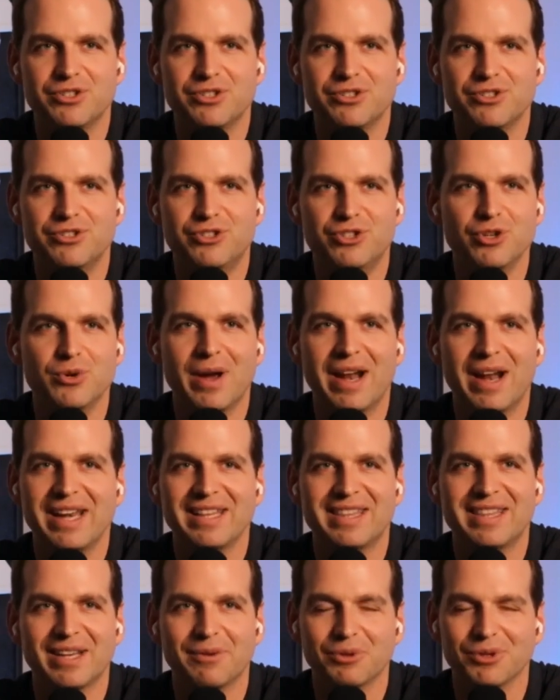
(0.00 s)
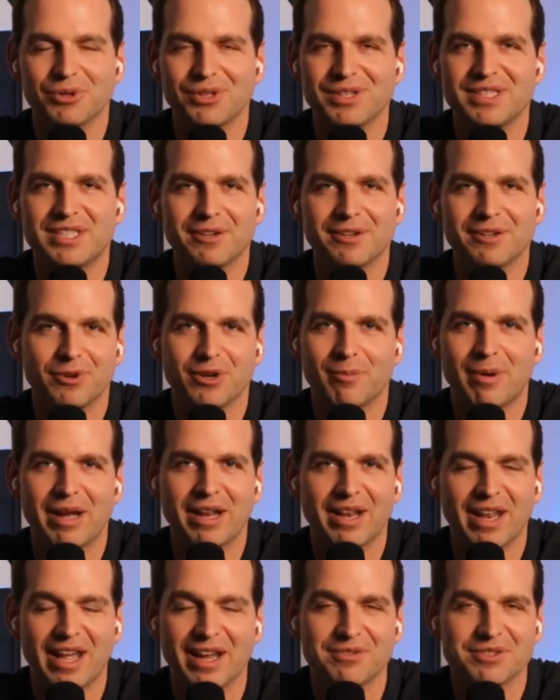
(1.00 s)
do anything really different in my
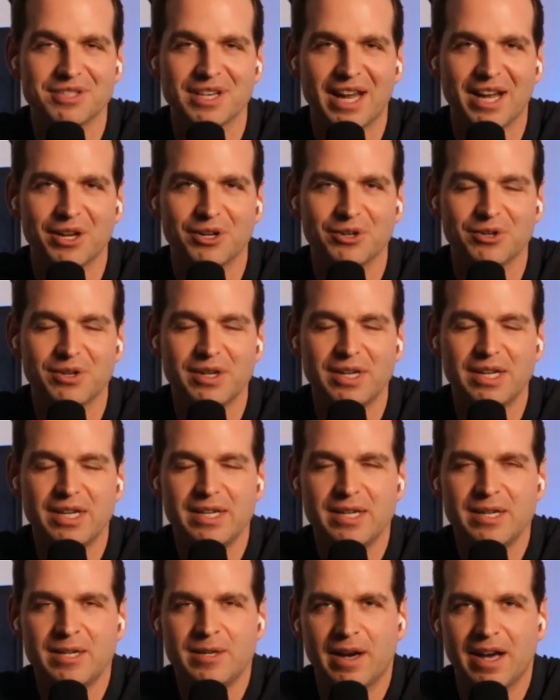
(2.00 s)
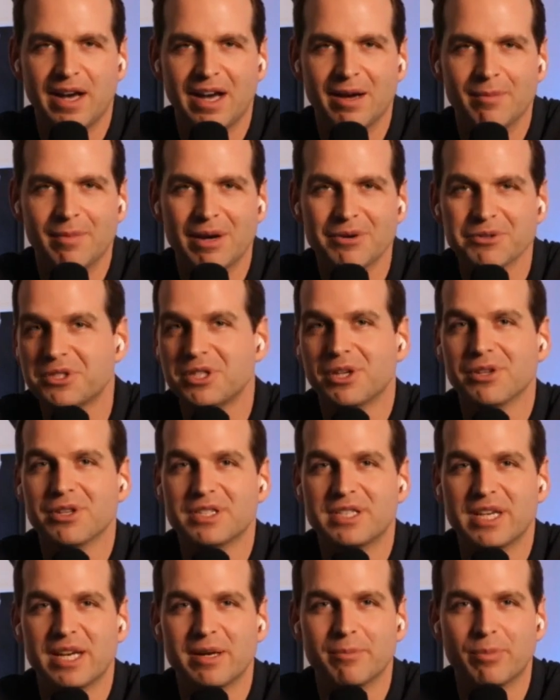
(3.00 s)
lifestyle. I was still the
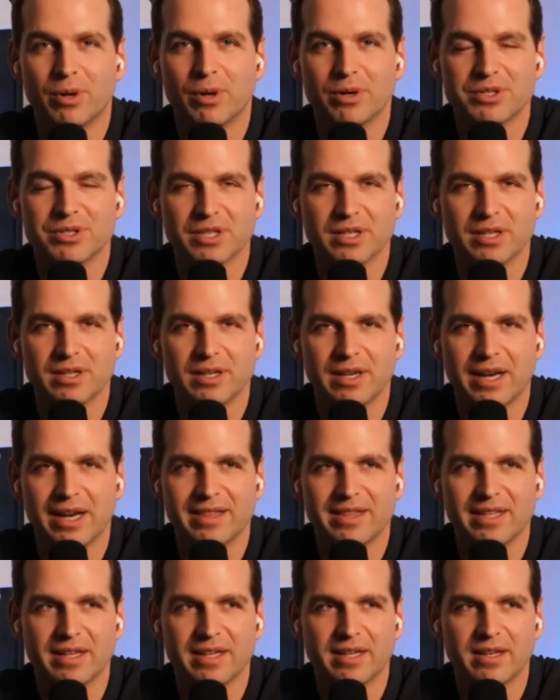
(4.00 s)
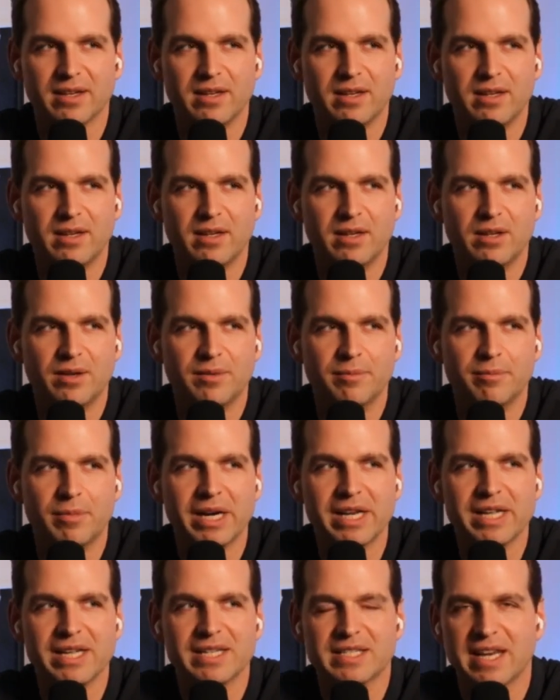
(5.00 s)
same person. And I think
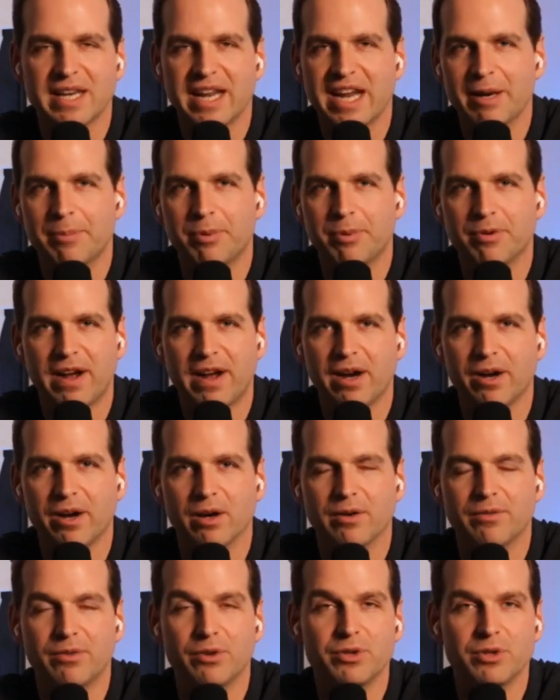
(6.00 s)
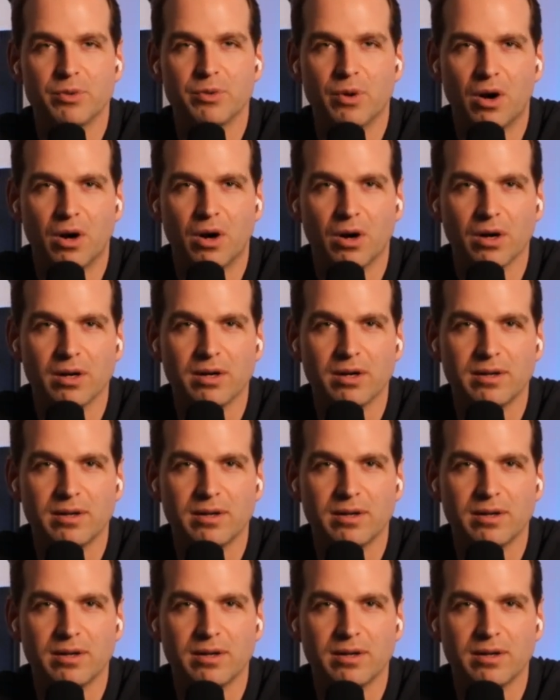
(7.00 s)
money is an amplifier of who you are.